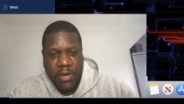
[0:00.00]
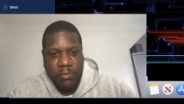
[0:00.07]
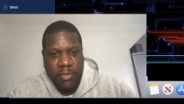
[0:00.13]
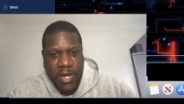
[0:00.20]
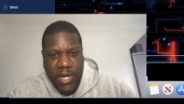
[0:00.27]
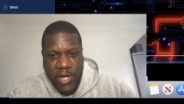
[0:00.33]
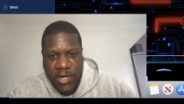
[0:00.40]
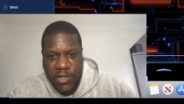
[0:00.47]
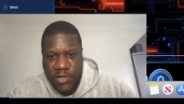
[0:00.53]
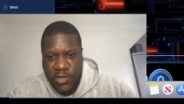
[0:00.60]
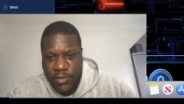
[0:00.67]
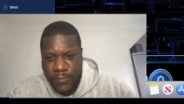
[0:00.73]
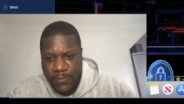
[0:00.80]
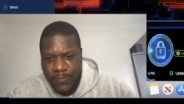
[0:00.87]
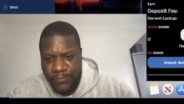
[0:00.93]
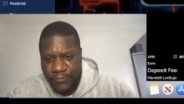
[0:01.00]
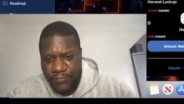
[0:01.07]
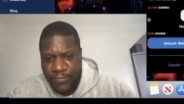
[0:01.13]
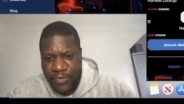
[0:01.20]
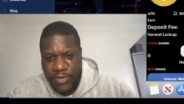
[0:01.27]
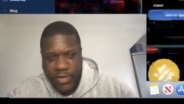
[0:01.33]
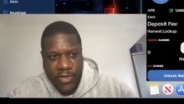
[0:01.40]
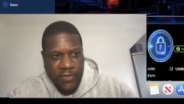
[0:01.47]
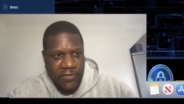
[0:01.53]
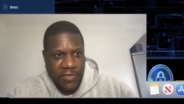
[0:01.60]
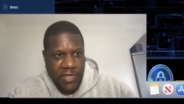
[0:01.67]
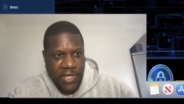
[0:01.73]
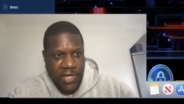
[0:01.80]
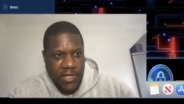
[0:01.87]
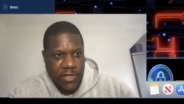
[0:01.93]
page of
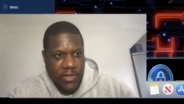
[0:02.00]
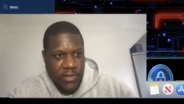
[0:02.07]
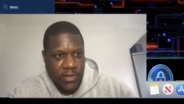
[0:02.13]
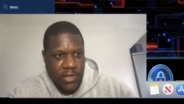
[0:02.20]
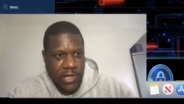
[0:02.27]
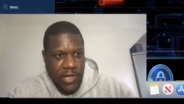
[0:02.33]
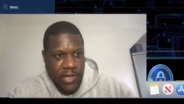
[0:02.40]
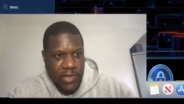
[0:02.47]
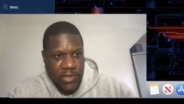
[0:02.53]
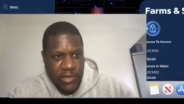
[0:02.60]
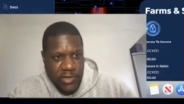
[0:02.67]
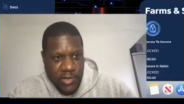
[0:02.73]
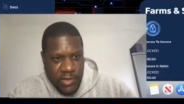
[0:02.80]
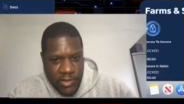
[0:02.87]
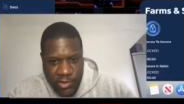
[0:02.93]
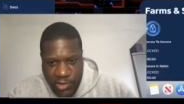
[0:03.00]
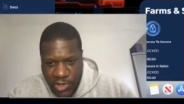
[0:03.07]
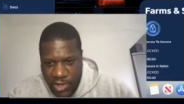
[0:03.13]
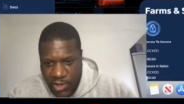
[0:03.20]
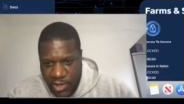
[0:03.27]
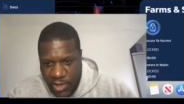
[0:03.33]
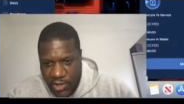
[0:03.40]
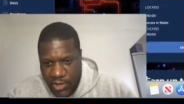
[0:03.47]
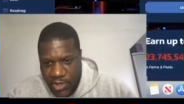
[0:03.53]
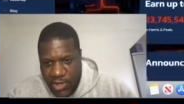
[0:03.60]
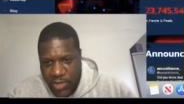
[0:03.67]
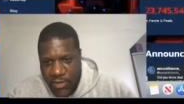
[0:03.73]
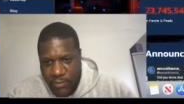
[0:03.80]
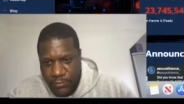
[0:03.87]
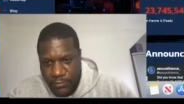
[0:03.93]
this. Okay, let's just check that again.